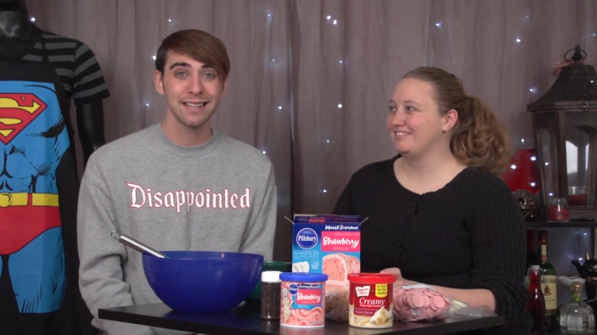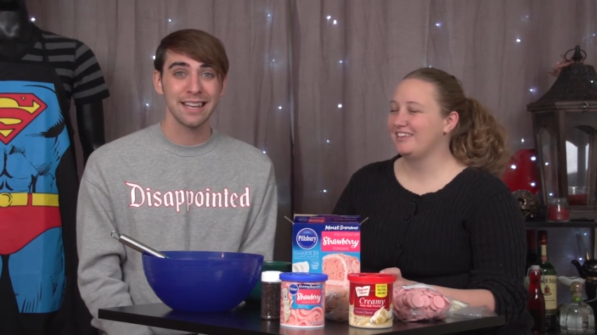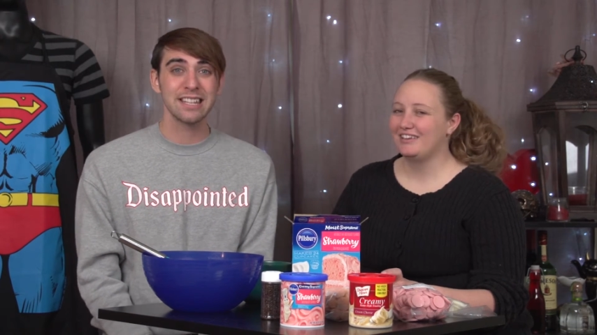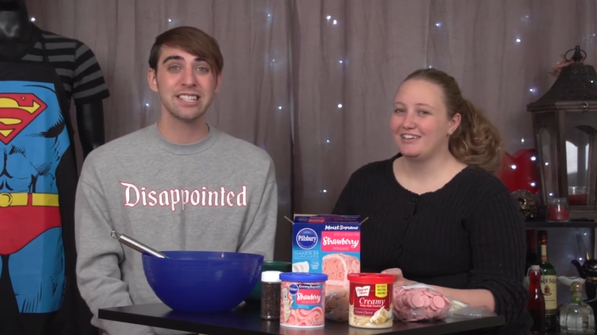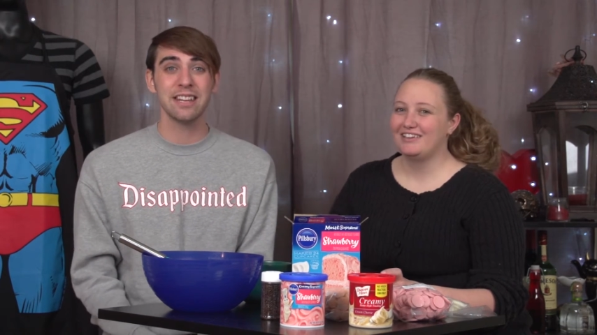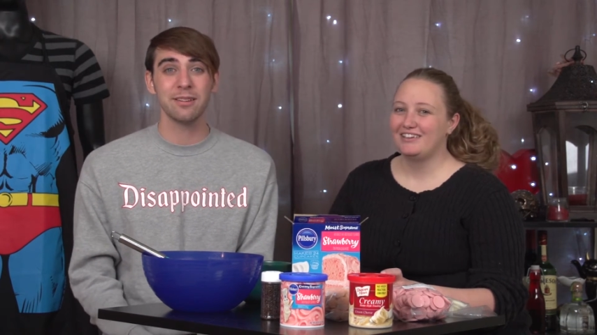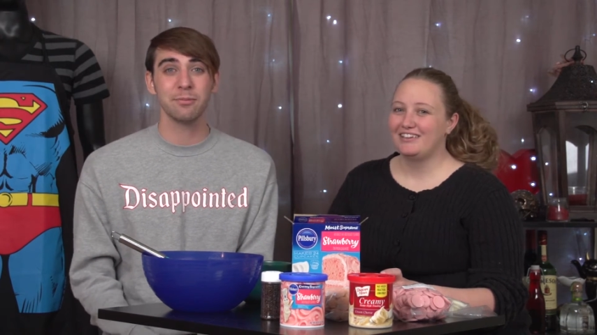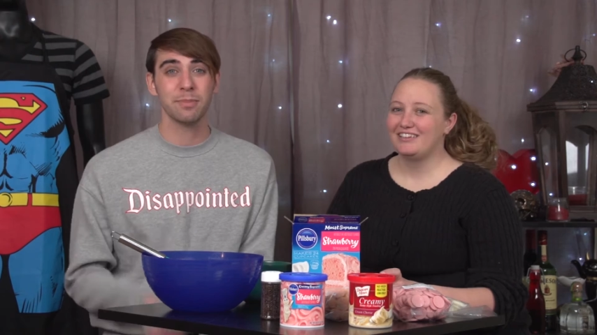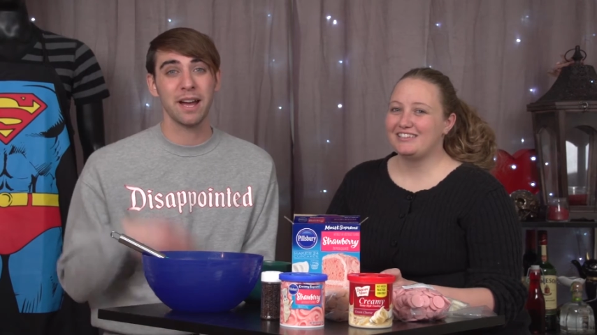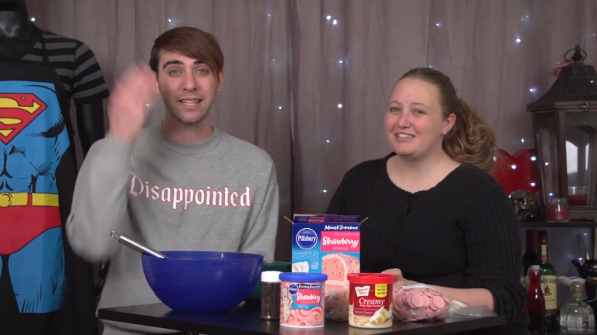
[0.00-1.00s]
Speaker 1: And
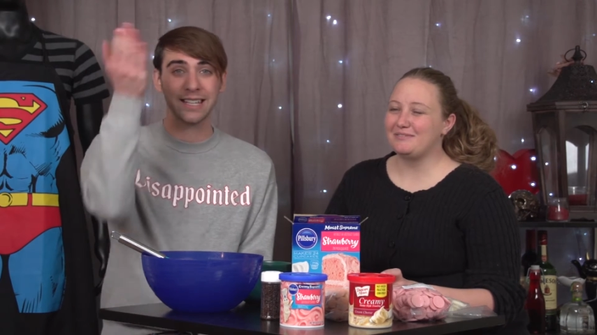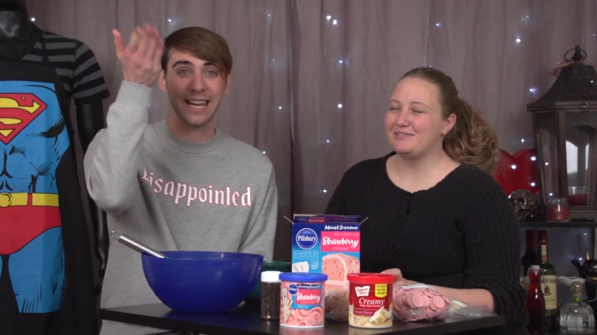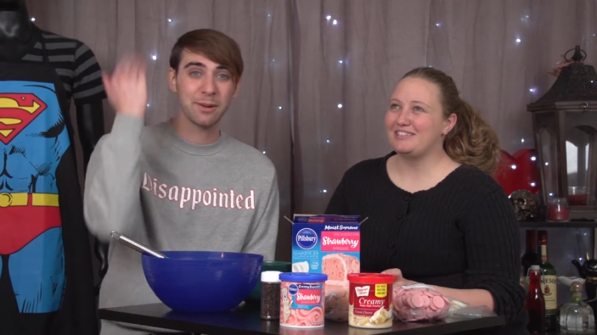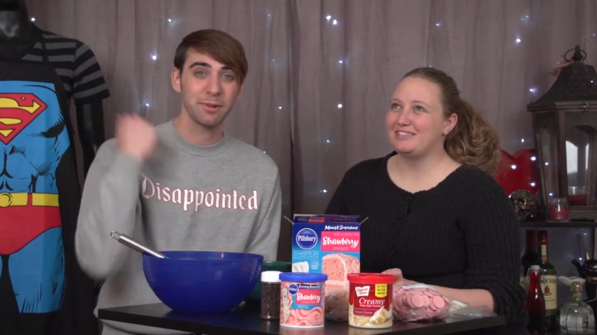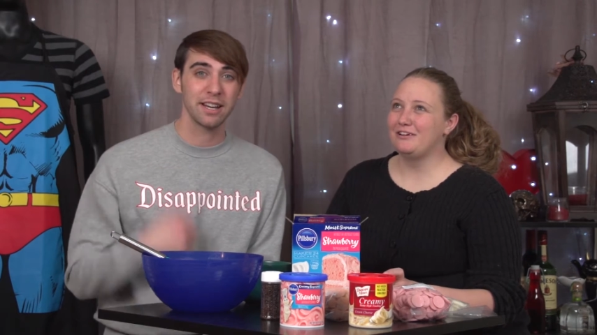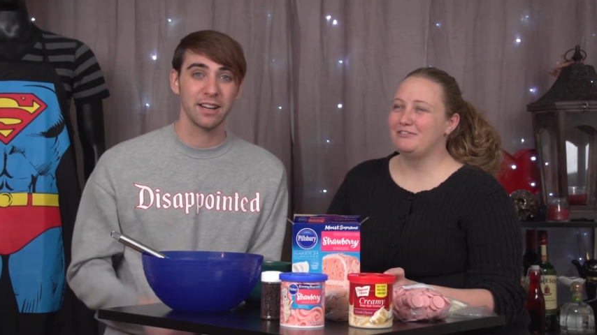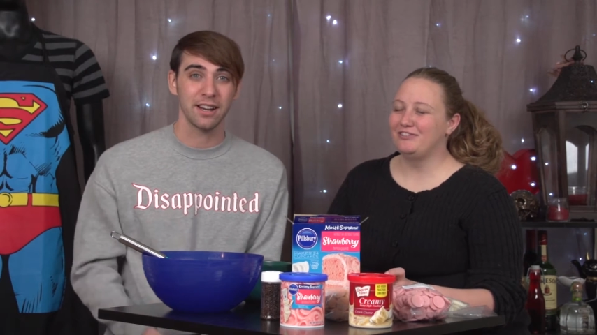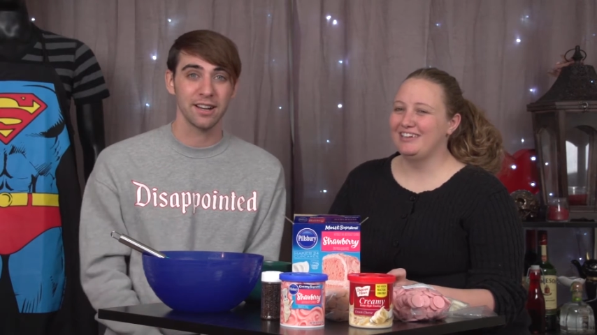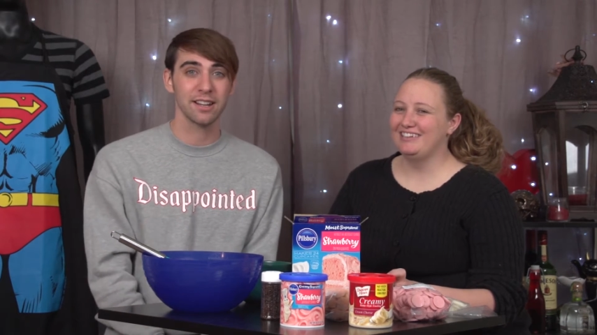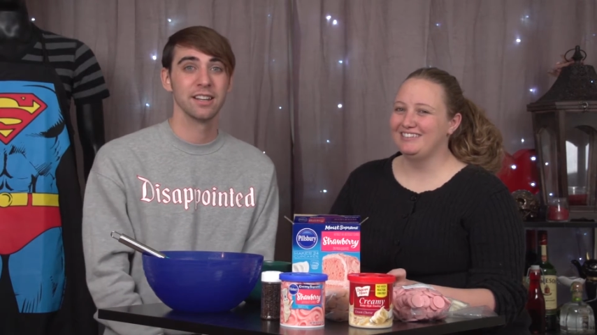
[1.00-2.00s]
Tim behind the camera
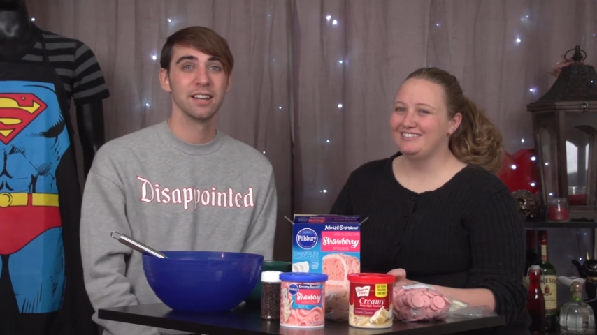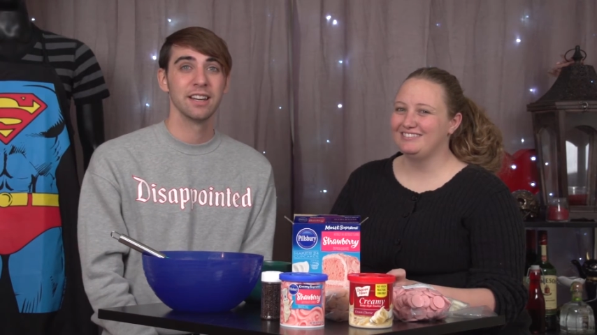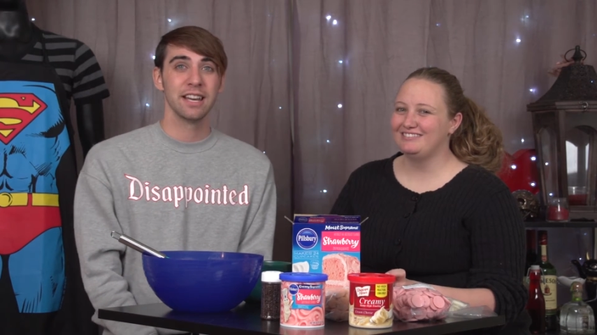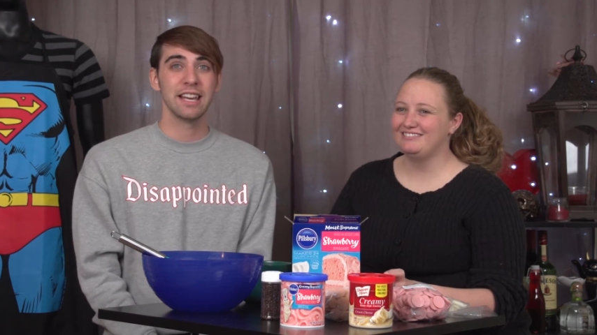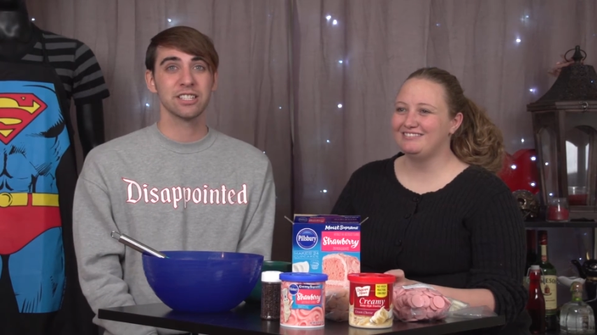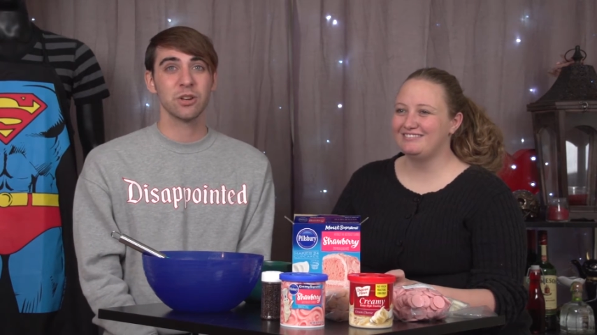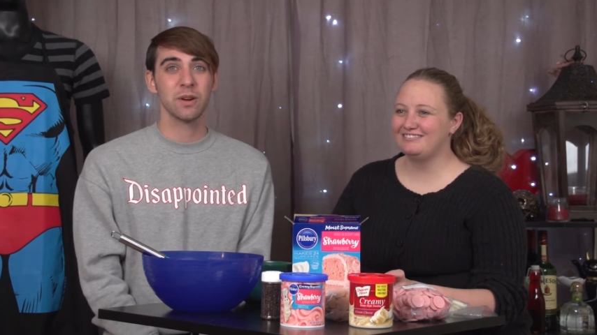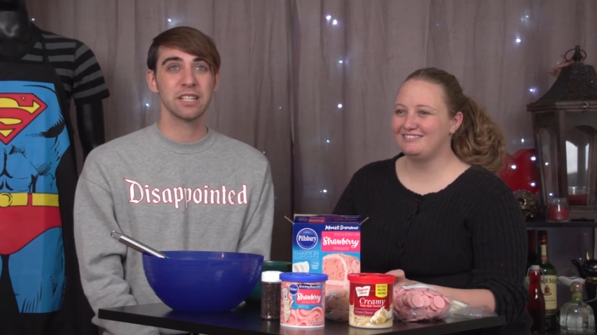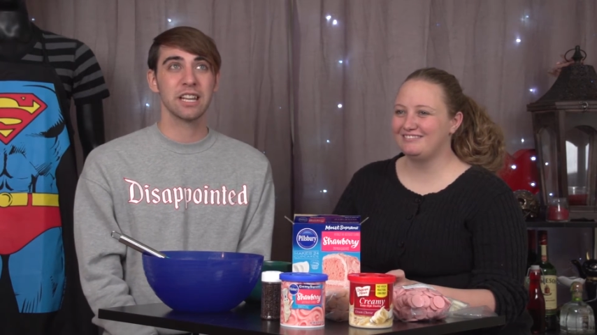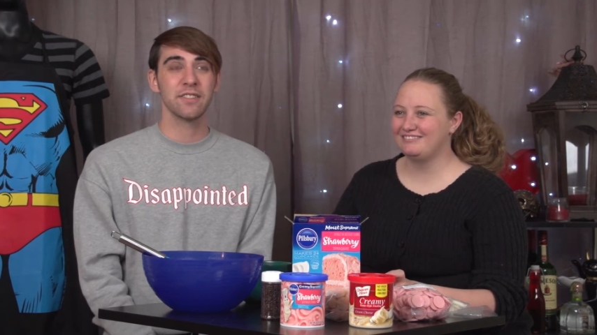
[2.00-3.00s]
here is
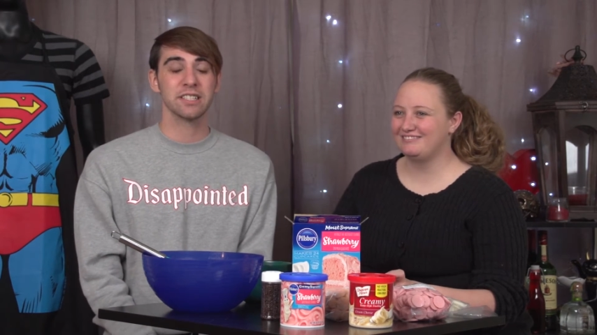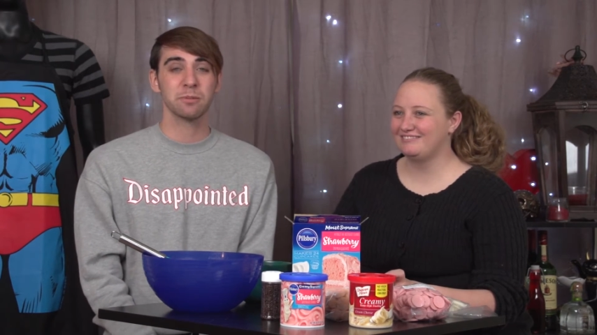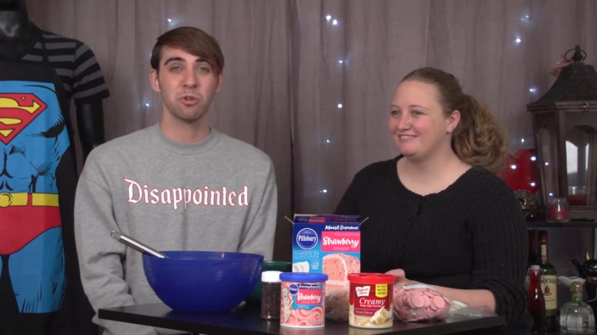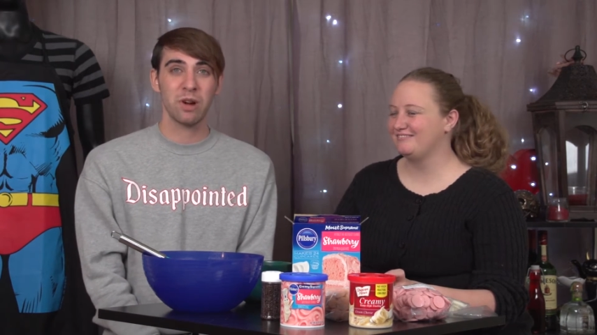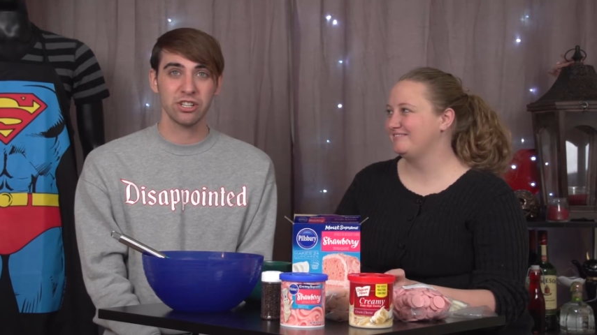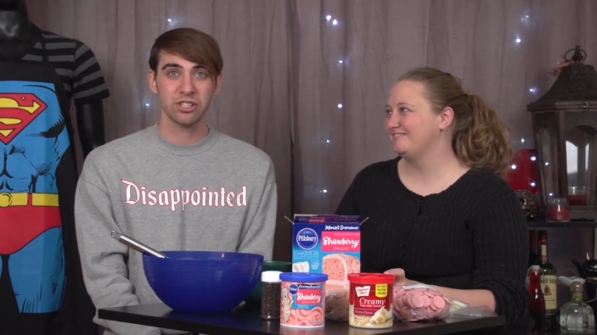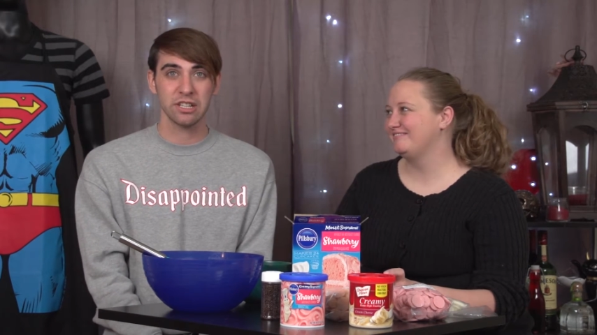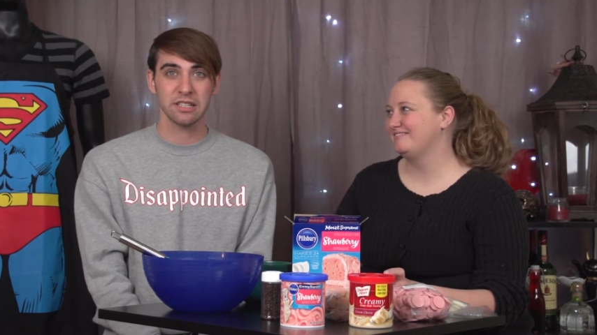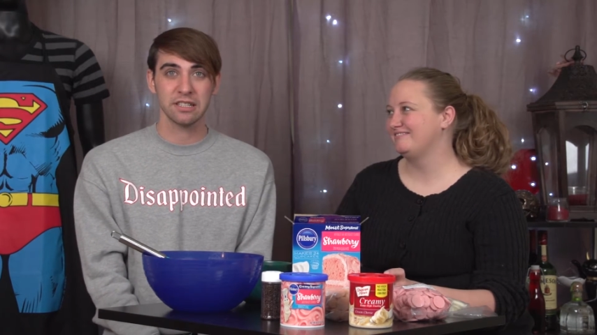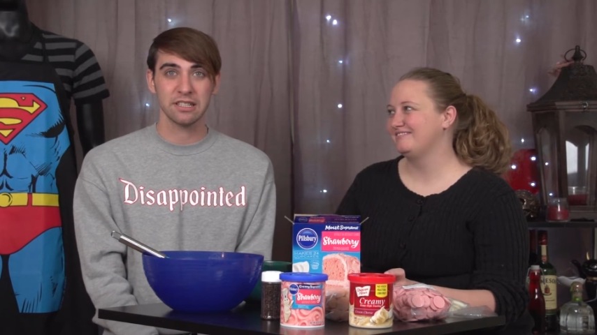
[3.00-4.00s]
going to give us some
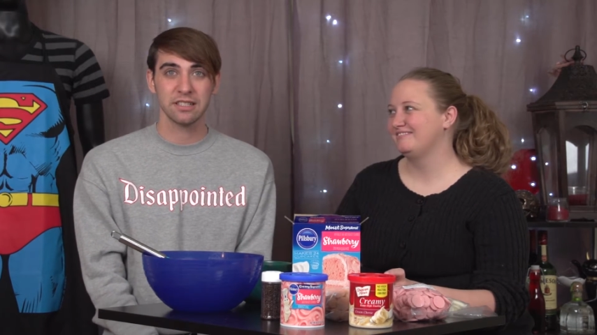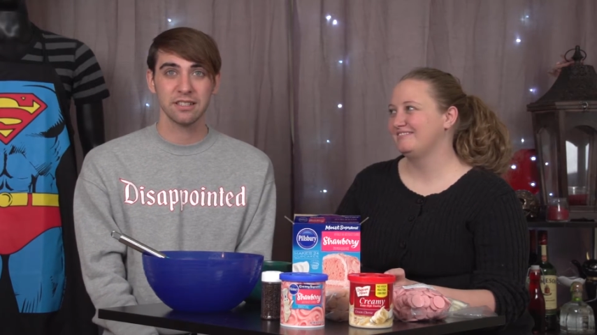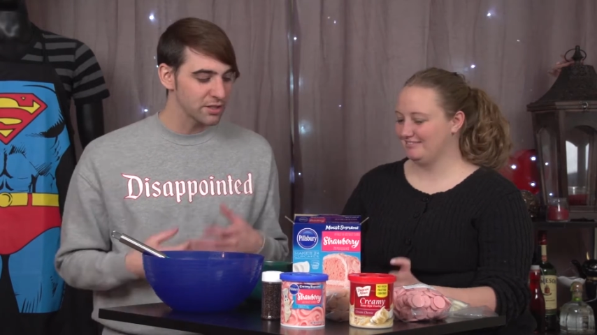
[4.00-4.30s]
questions.